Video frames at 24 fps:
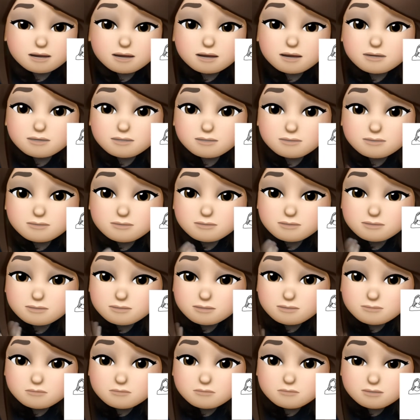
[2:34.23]
It is
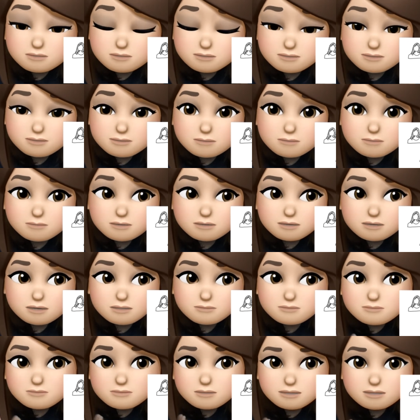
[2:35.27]
different
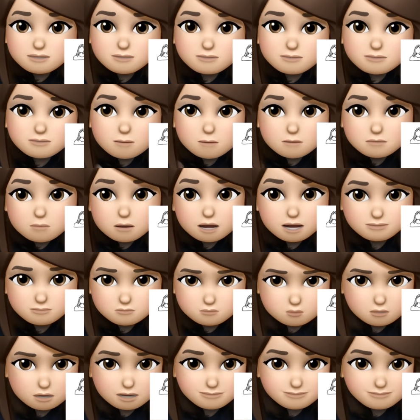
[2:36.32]
than Part
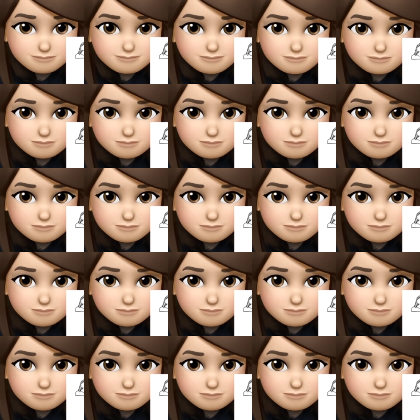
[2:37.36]
1.